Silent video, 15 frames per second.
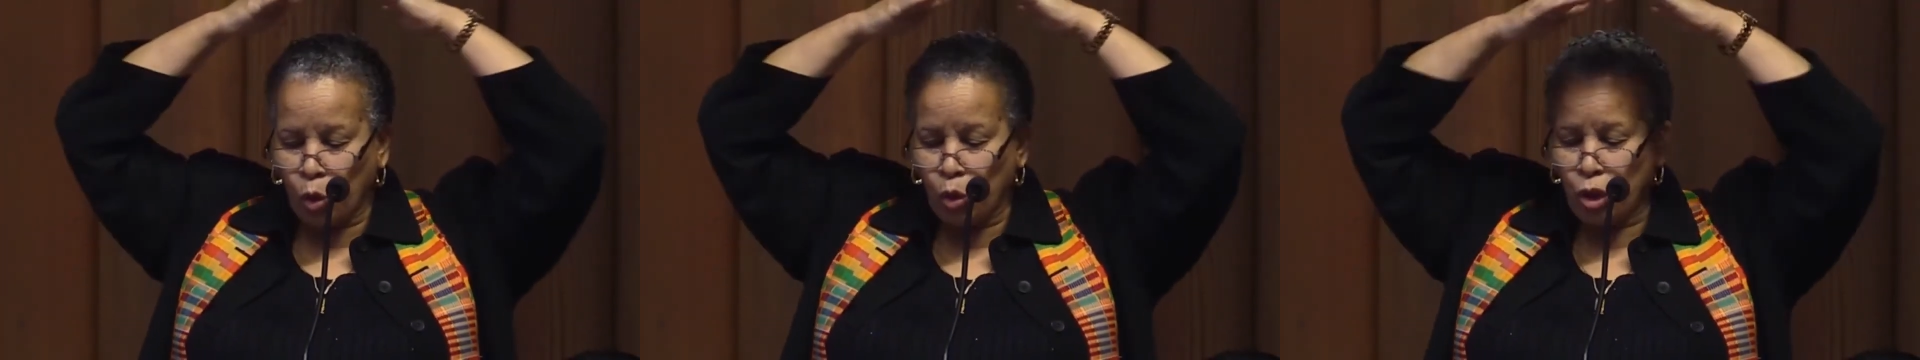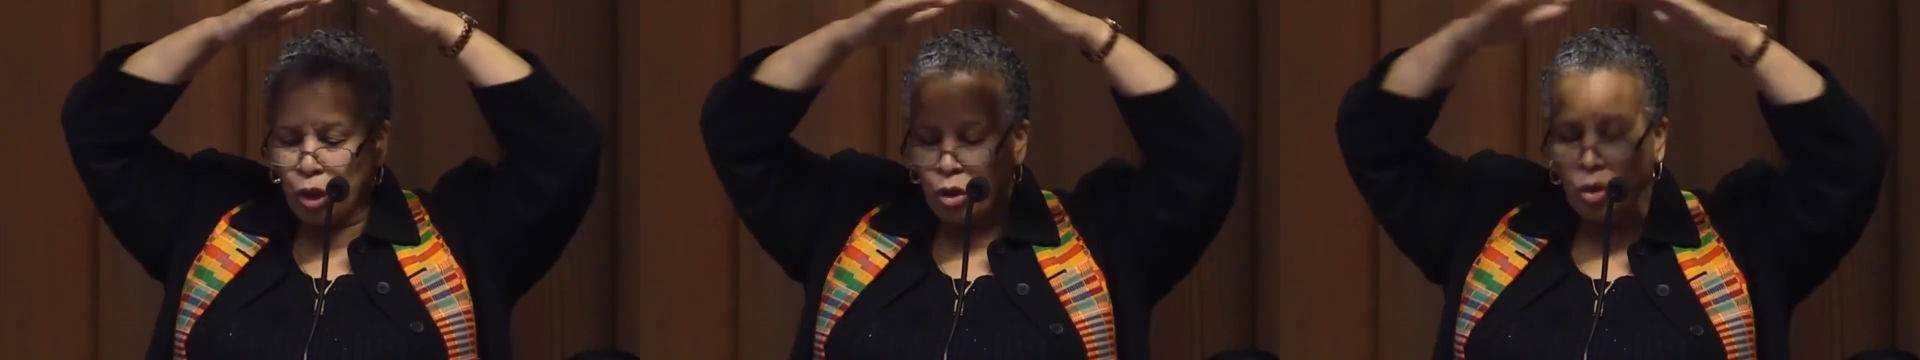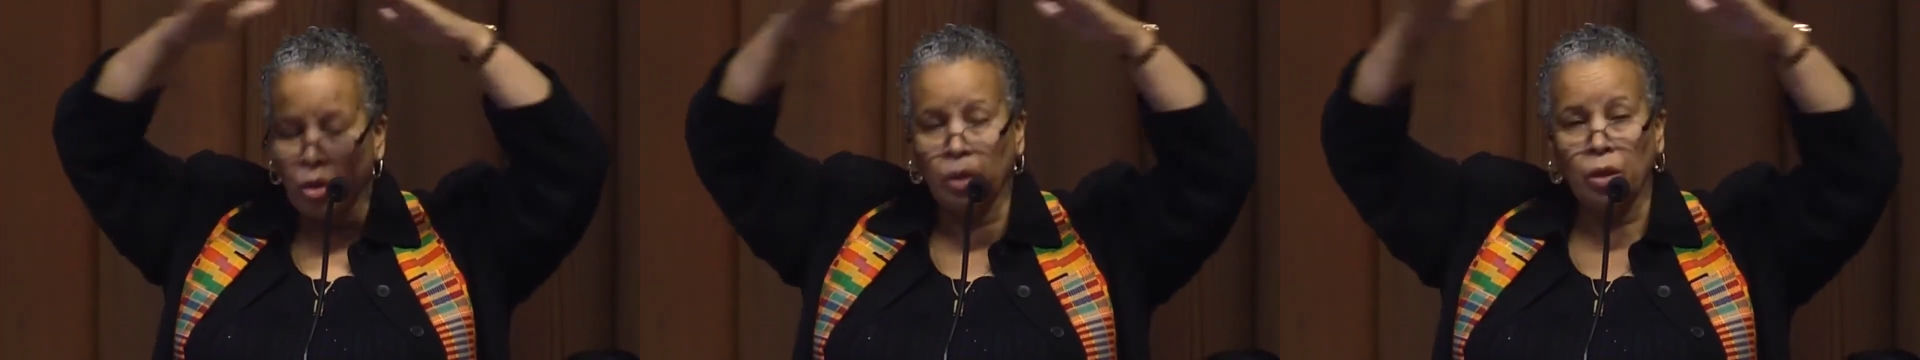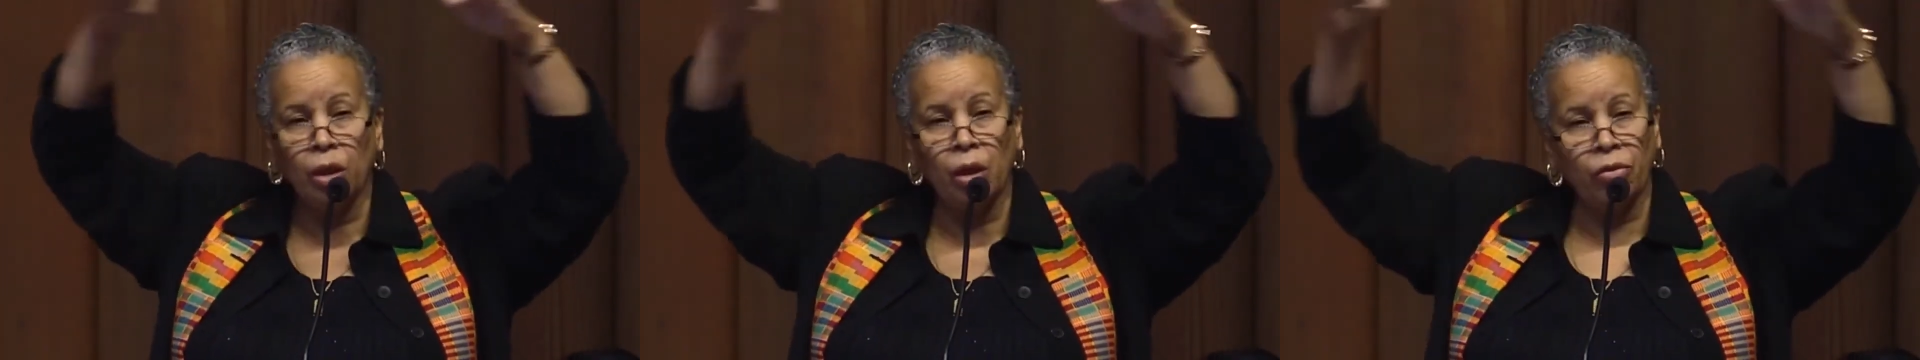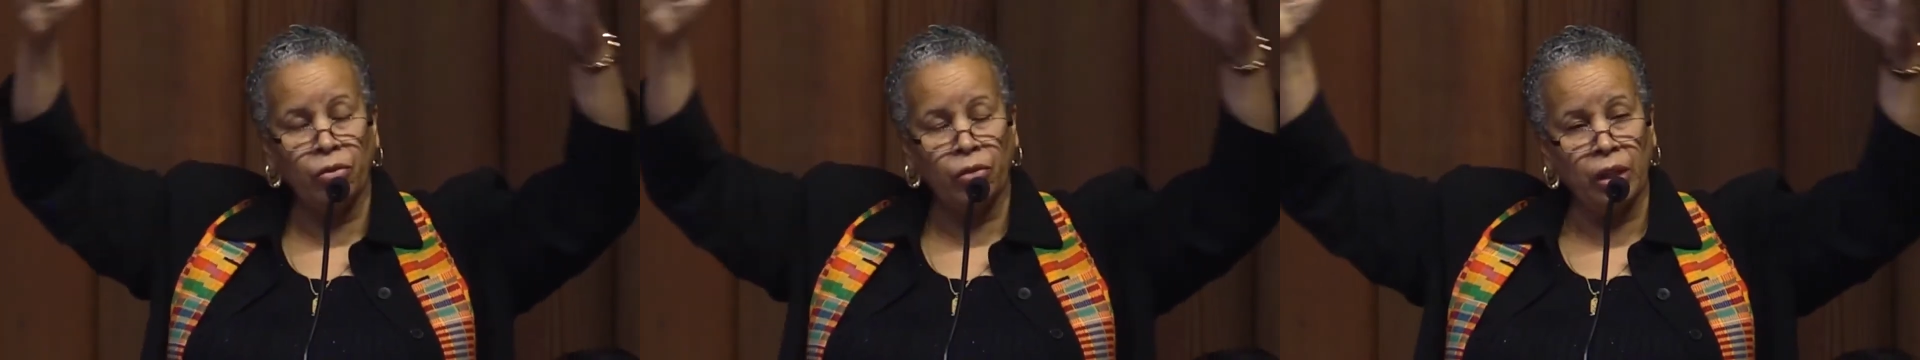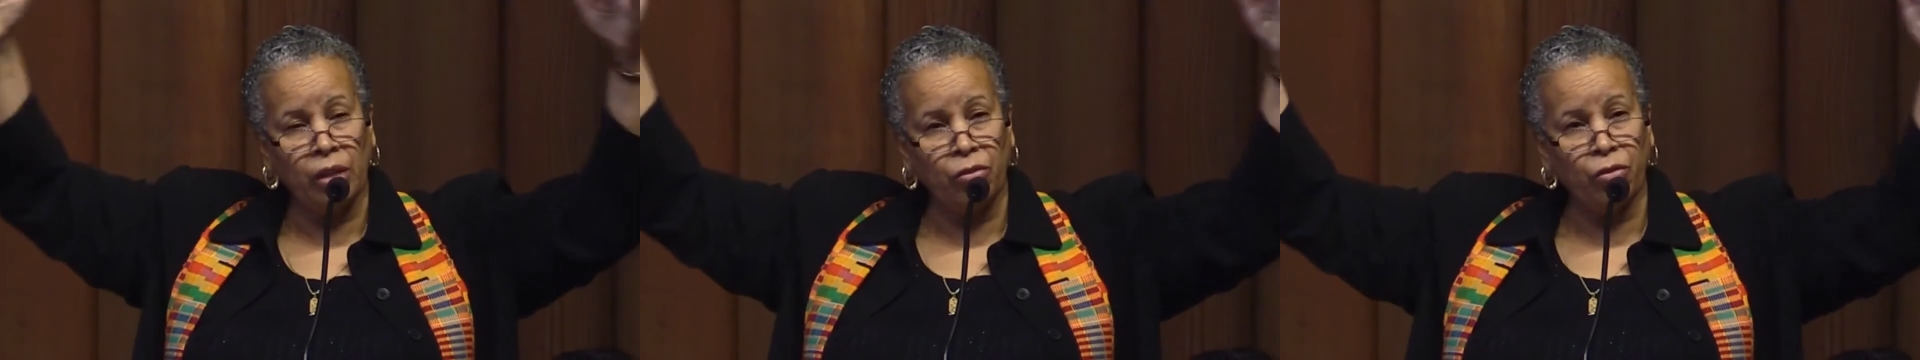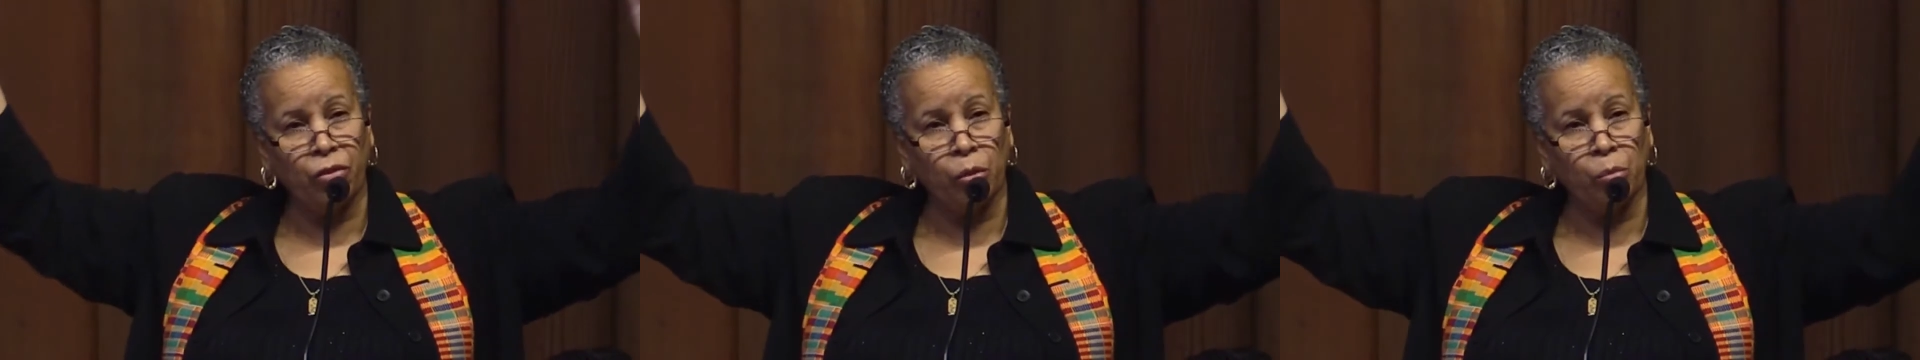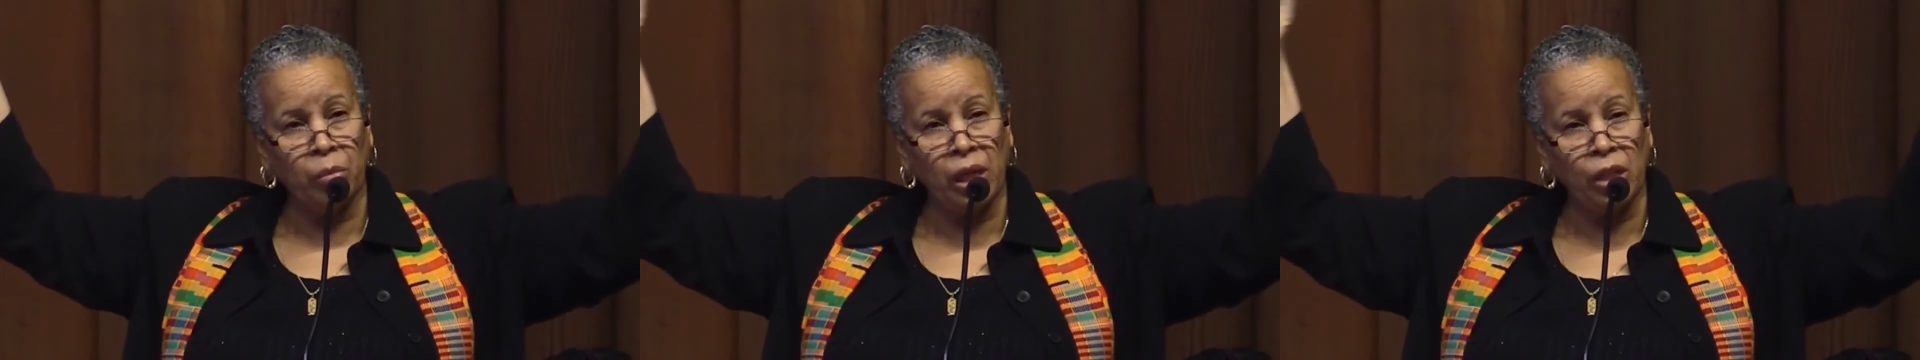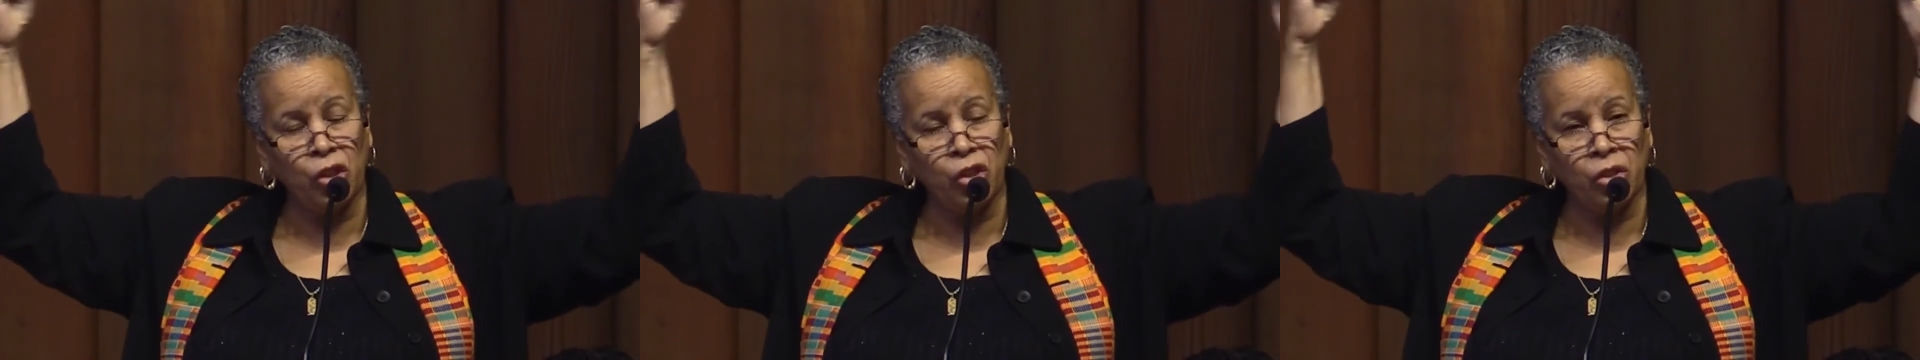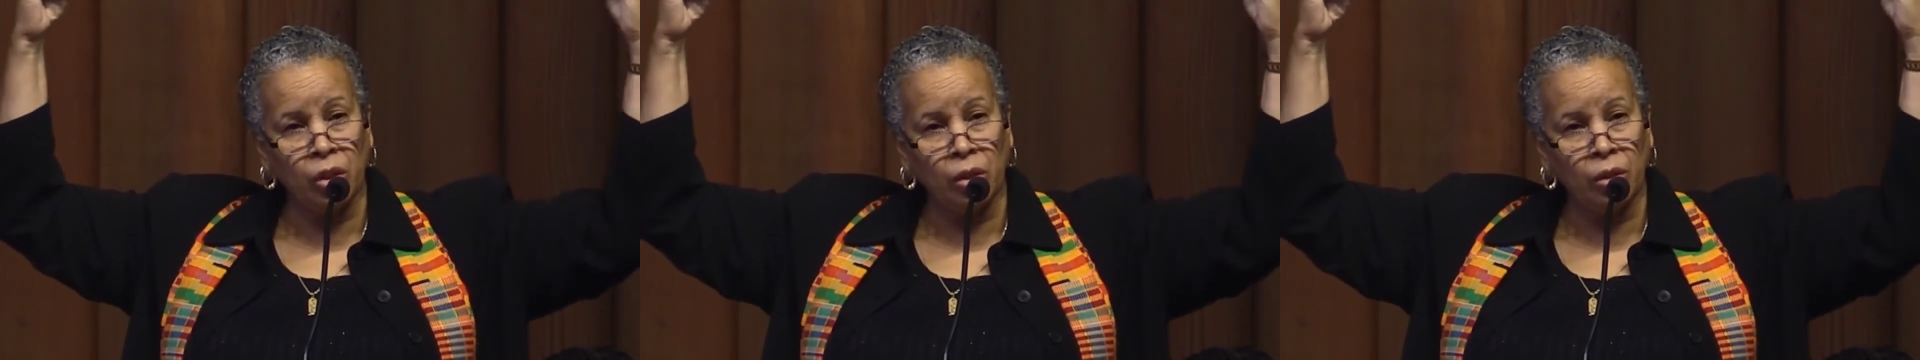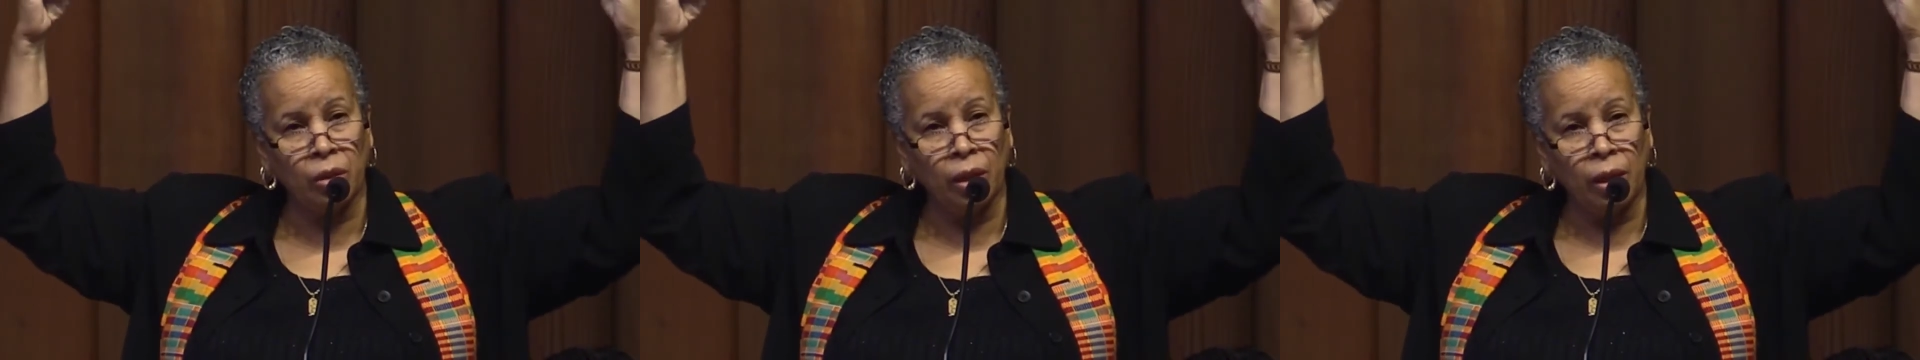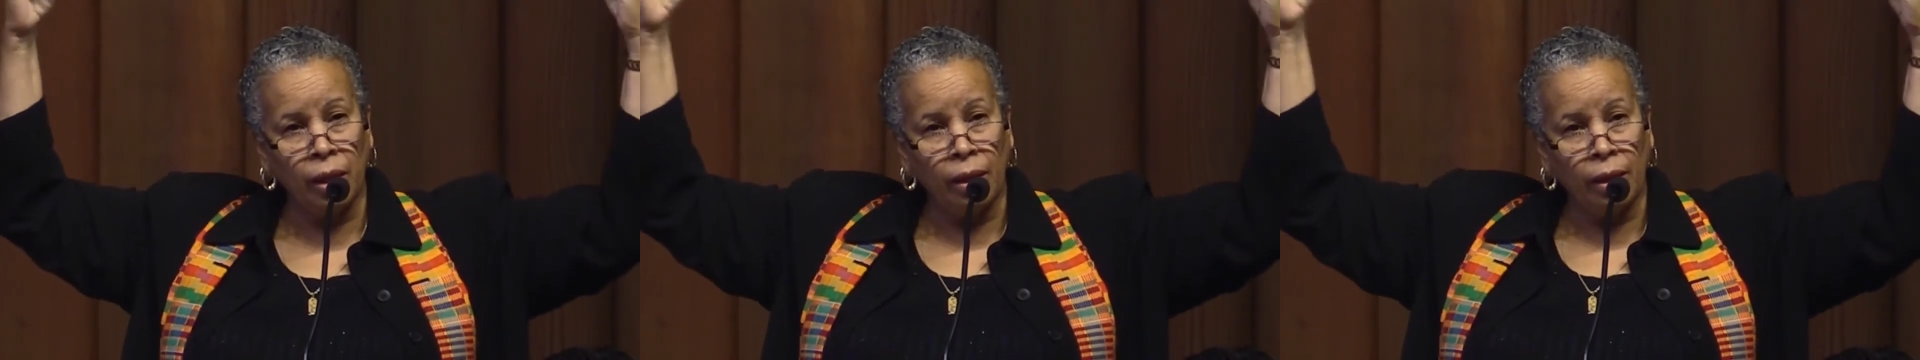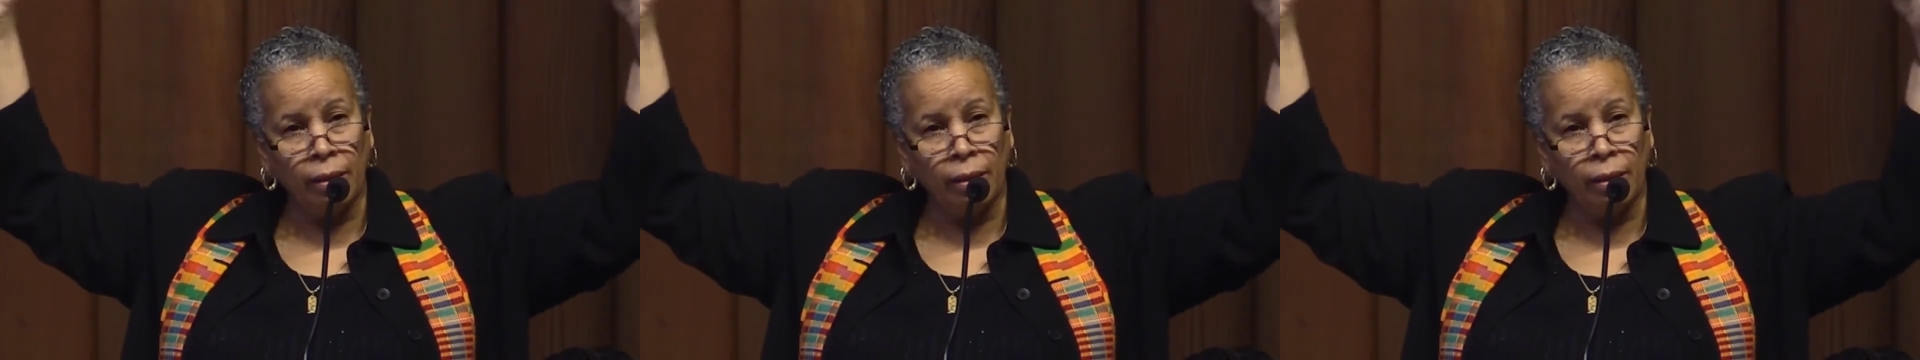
ocean of information